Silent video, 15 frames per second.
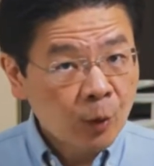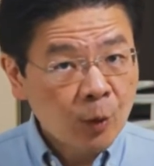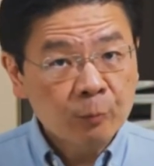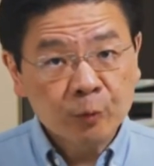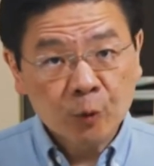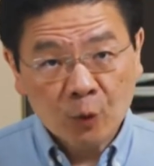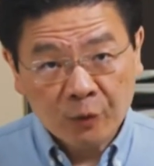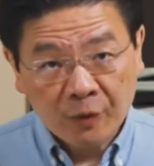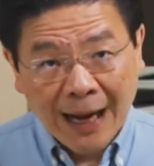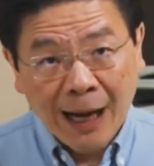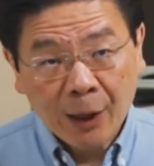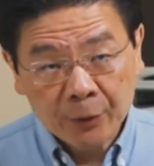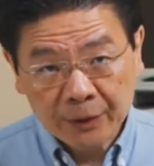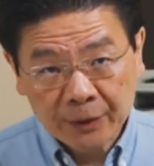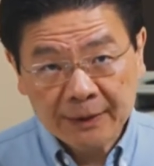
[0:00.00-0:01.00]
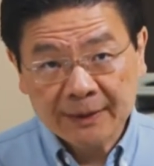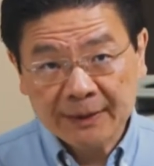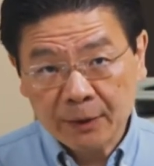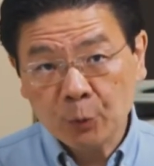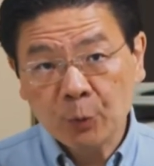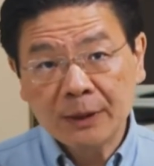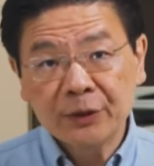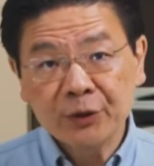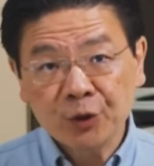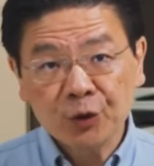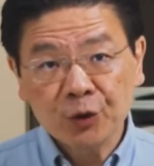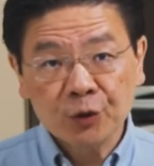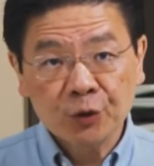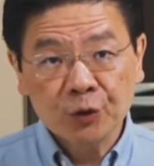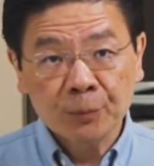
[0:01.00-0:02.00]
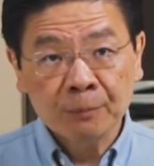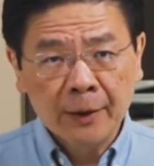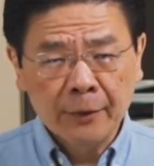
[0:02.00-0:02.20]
more profound consequences.